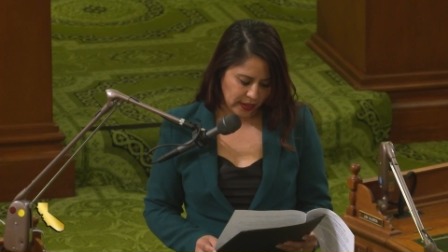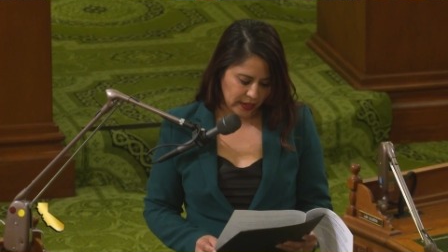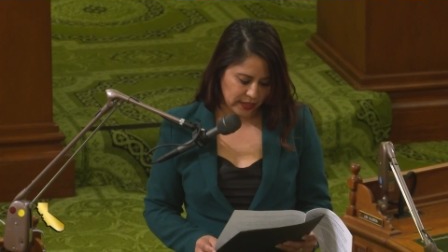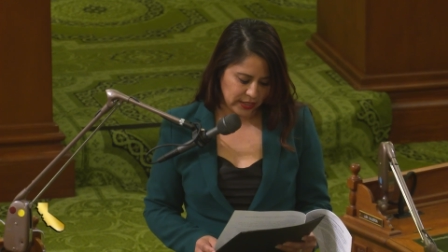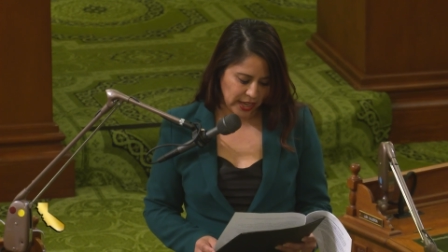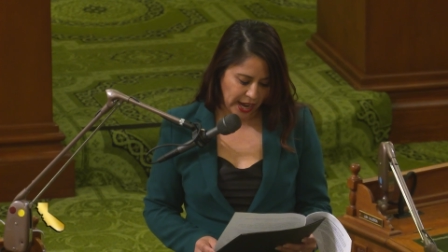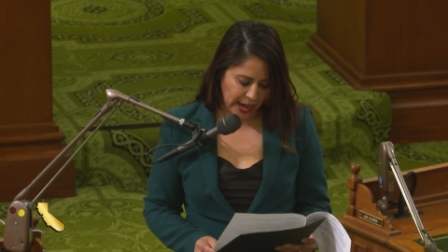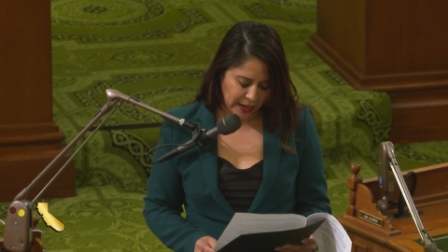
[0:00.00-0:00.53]
a
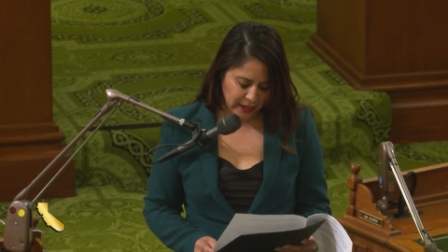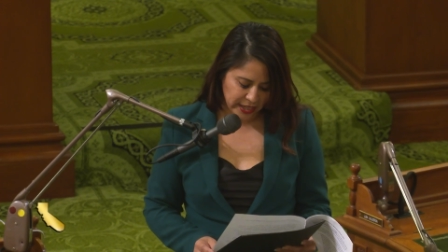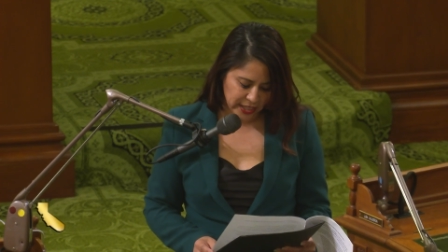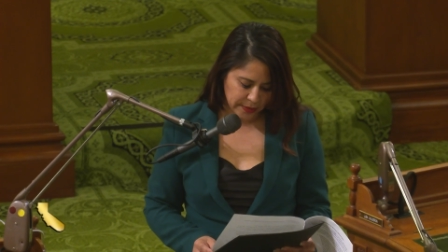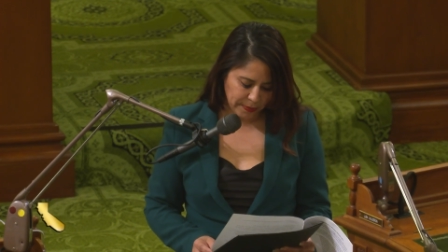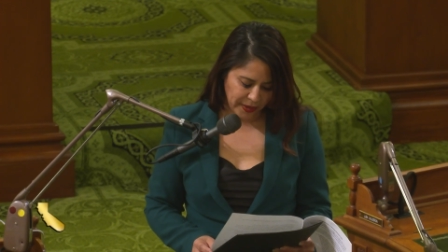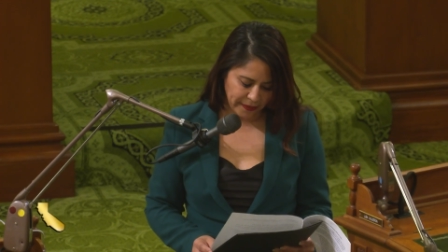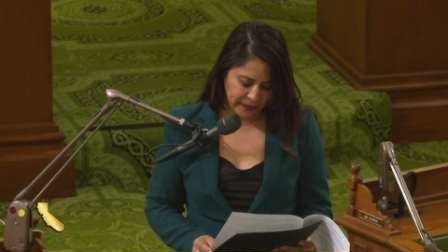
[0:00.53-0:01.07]
tireless
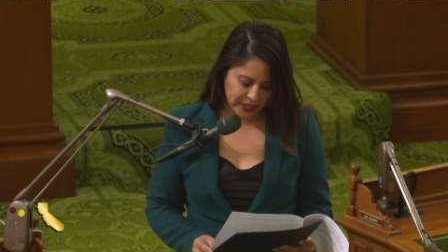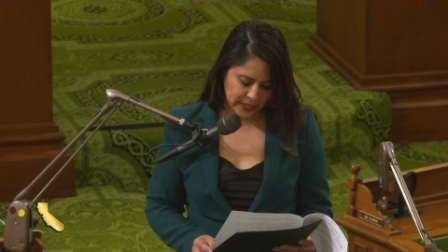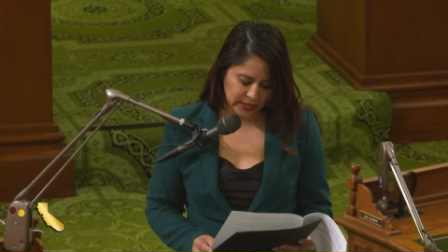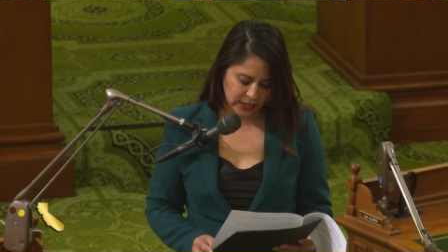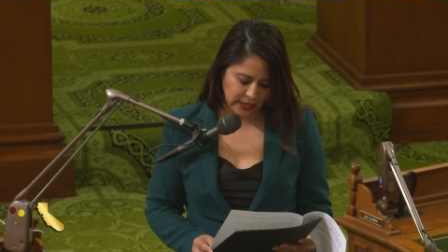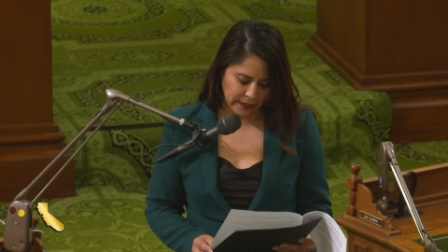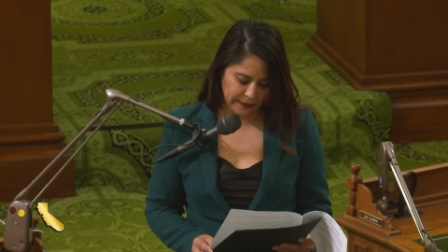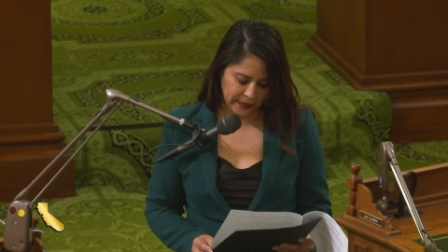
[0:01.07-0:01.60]
public
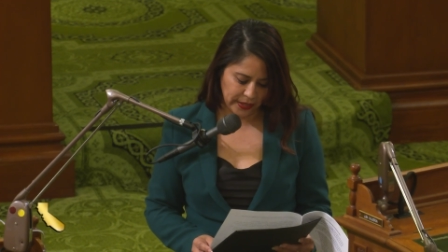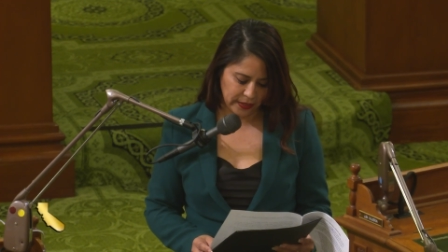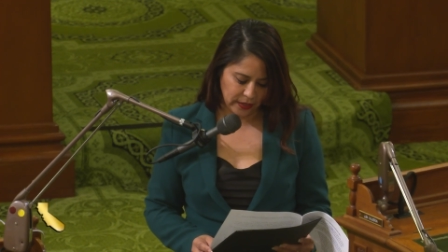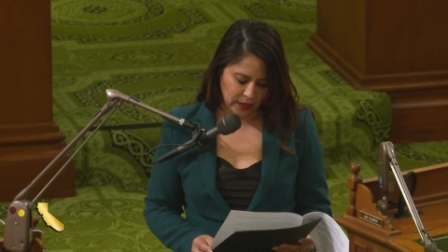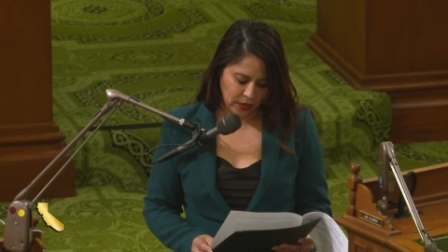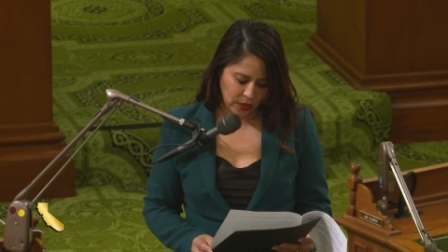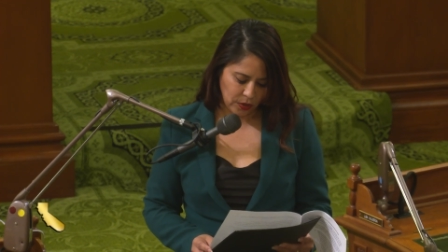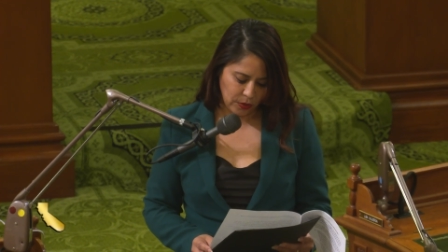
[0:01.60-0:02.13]
servant
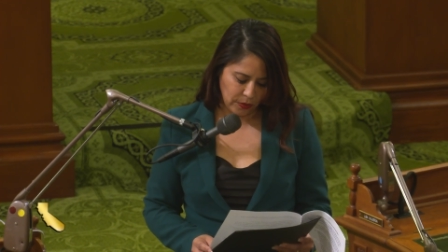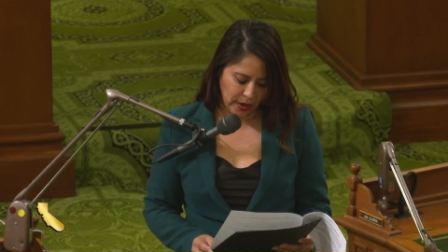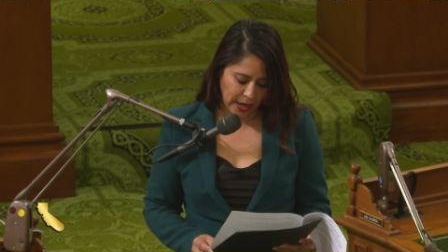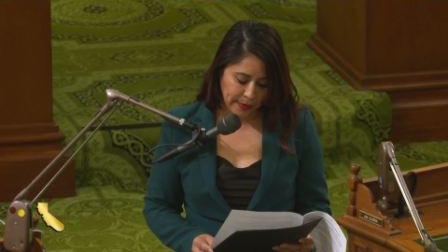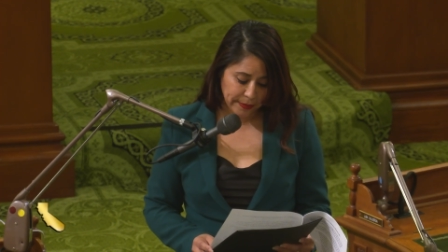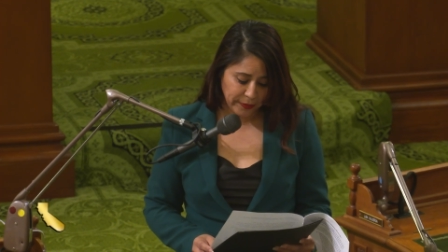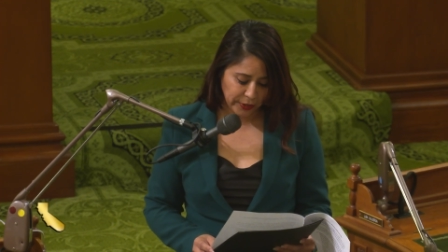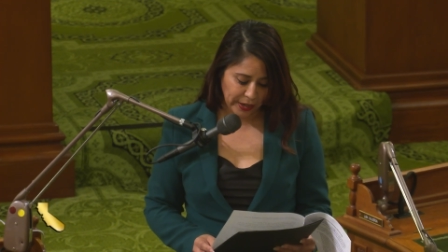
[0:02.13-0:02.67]
who I
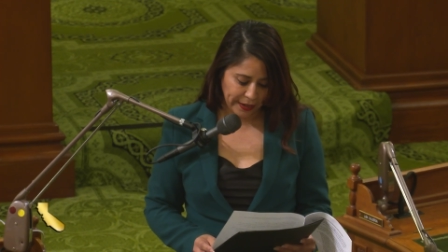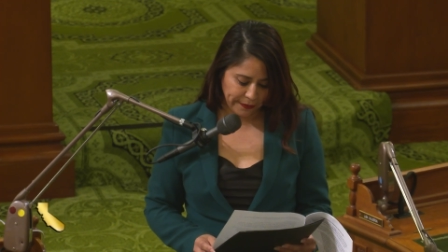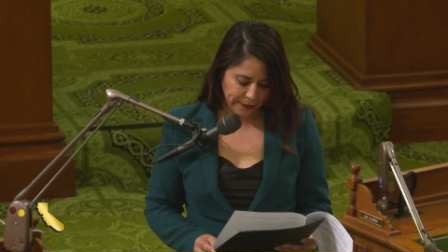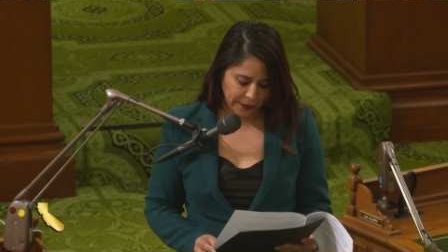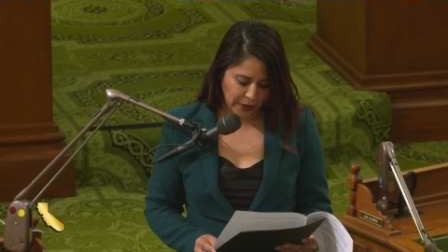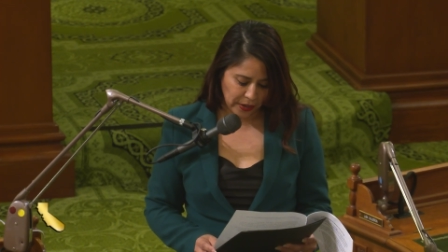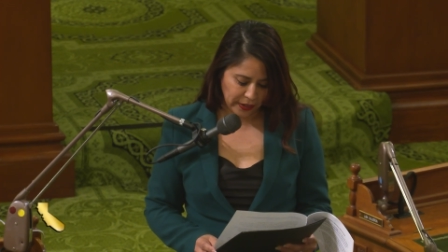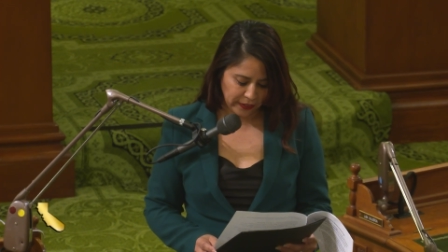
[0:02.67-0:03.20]
am
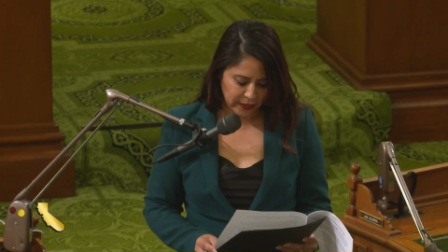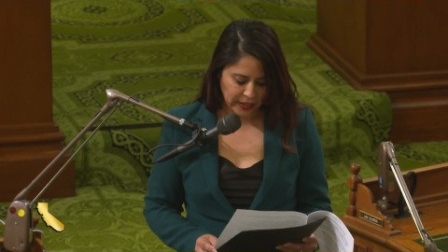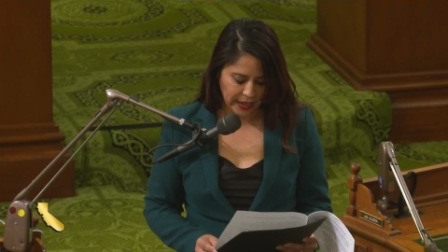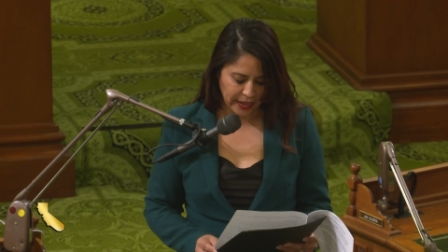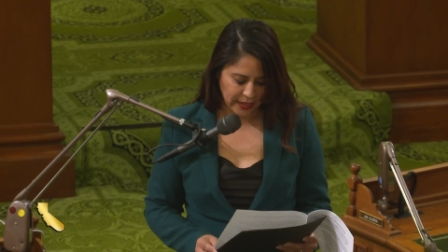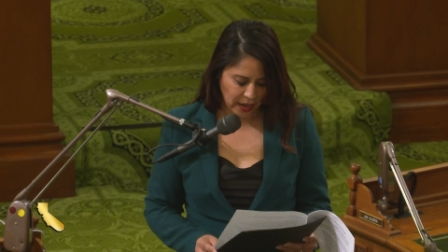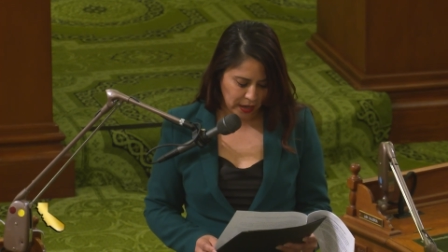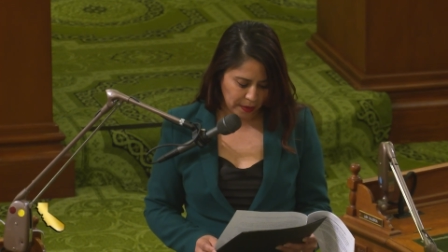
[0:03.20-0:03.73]
grateful
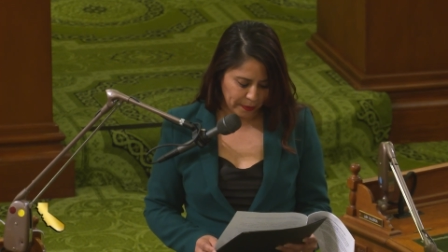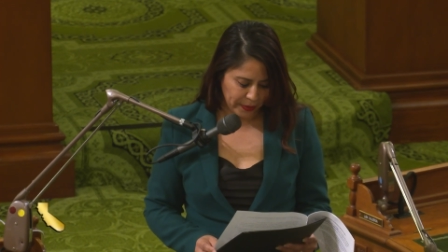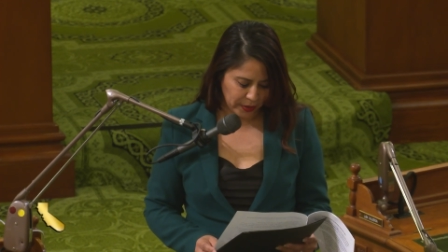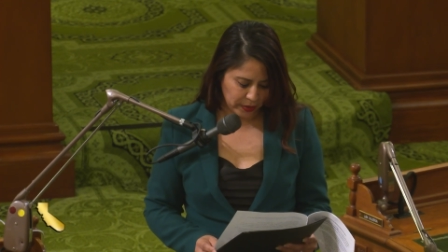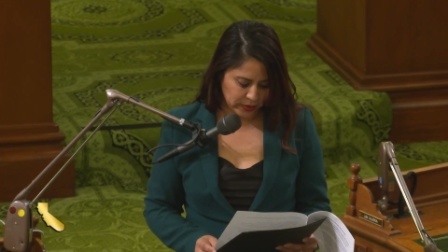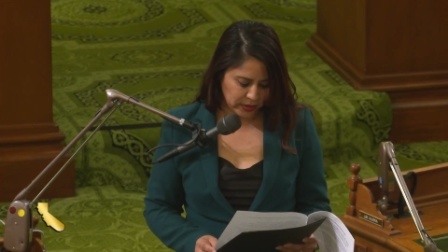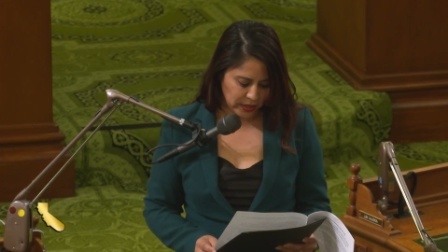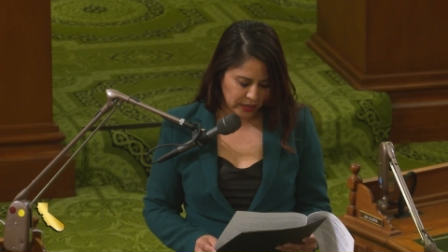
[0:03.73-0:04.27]
and
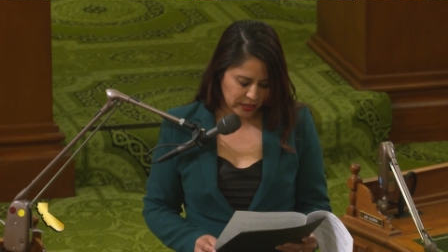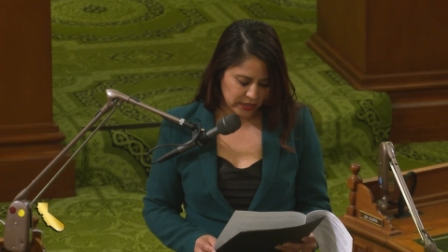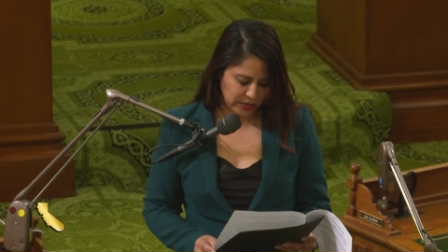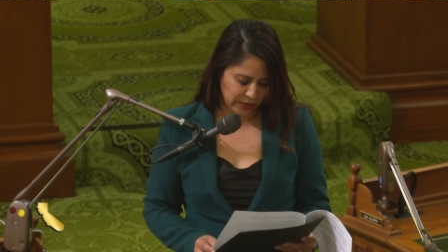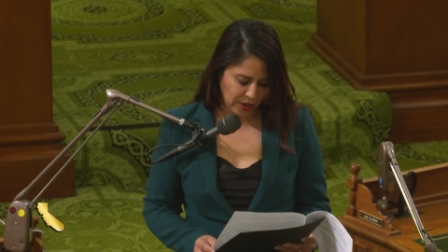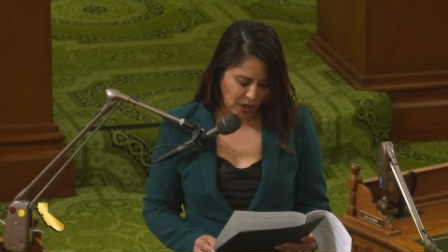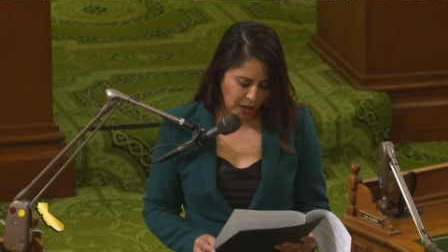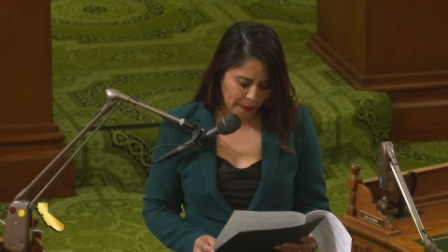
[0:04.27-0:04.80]
humbled
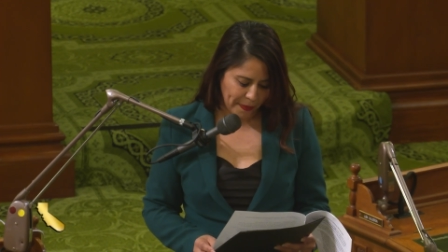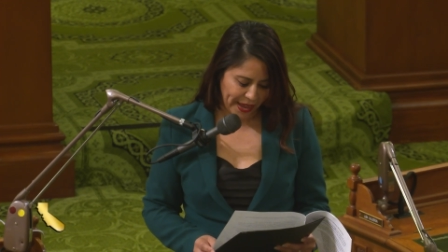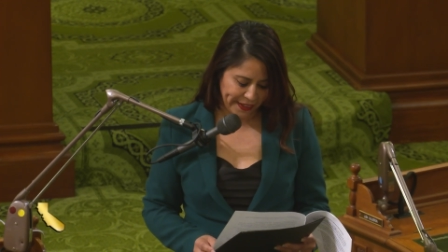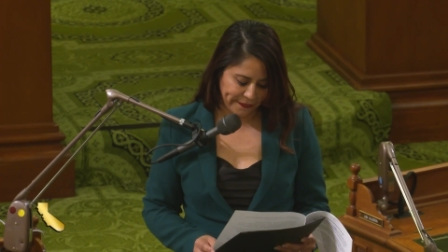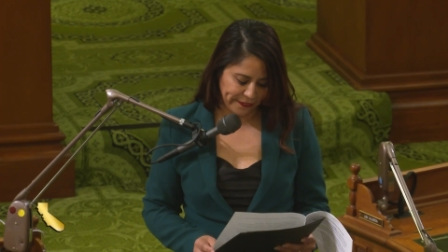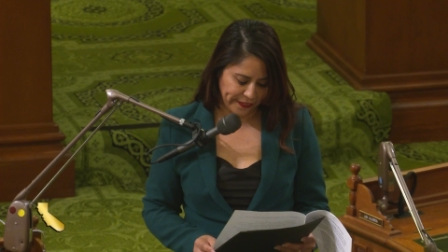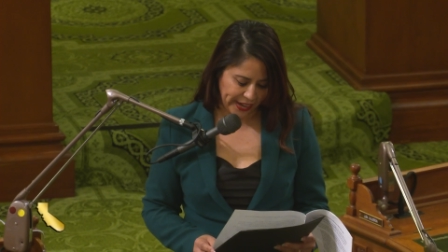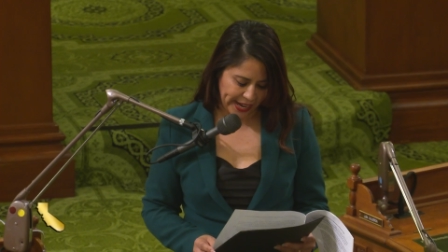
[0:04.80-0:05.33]
to call my
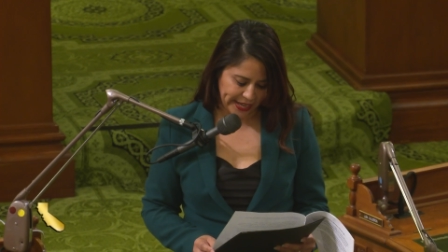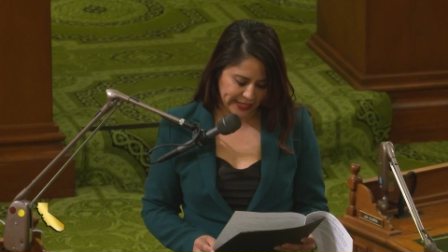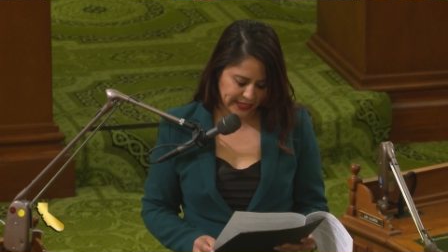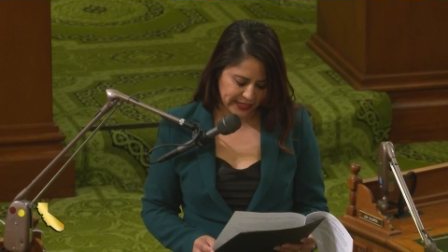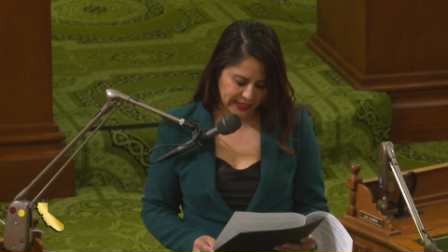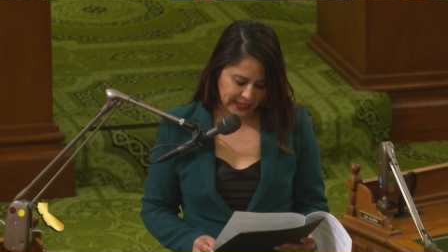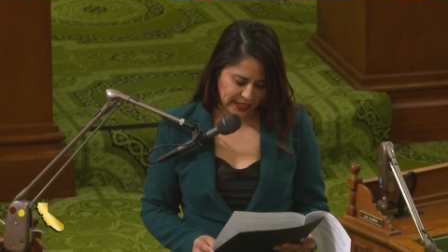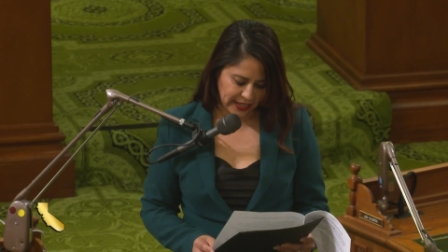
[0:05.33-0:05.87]
friend.